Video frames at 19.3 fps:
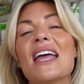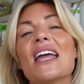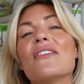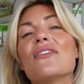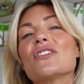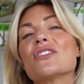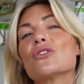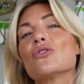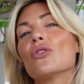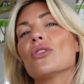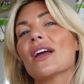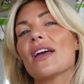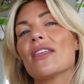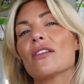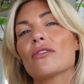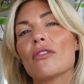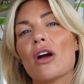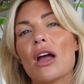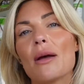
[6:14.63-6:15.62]
if it's not
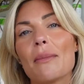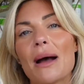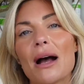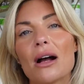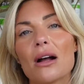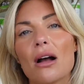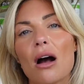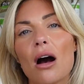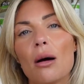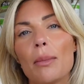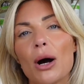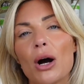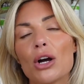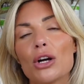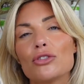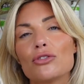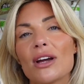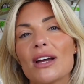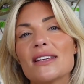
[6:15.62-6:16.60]
getting the right amount of
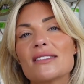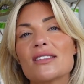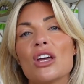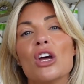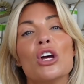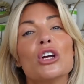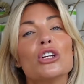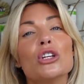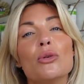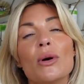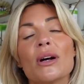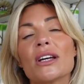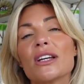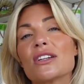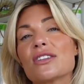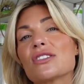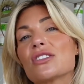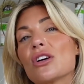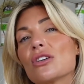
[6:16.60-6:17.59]
carbohydrates, you are going
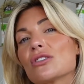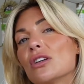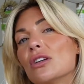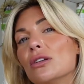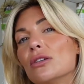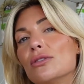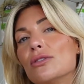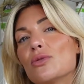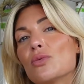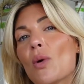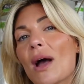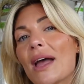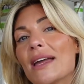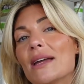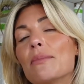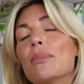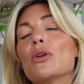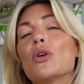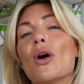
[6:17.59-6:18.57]
to start to lose
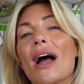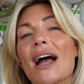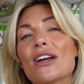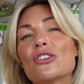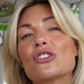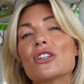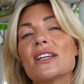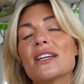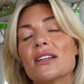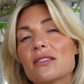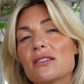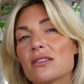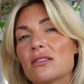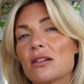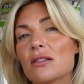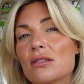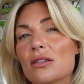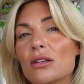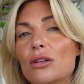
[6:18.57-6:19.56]
weight, but you're actually going to
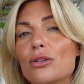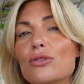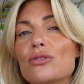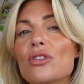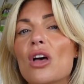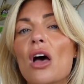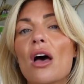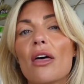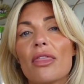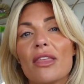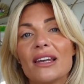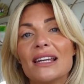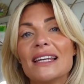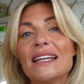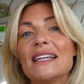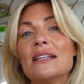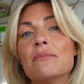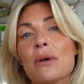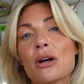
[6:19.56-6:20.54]
start to lose the
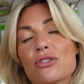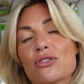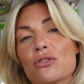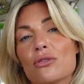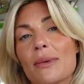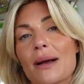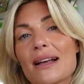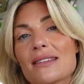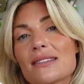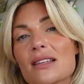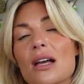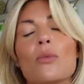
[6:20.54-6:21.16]
lean muscle mass.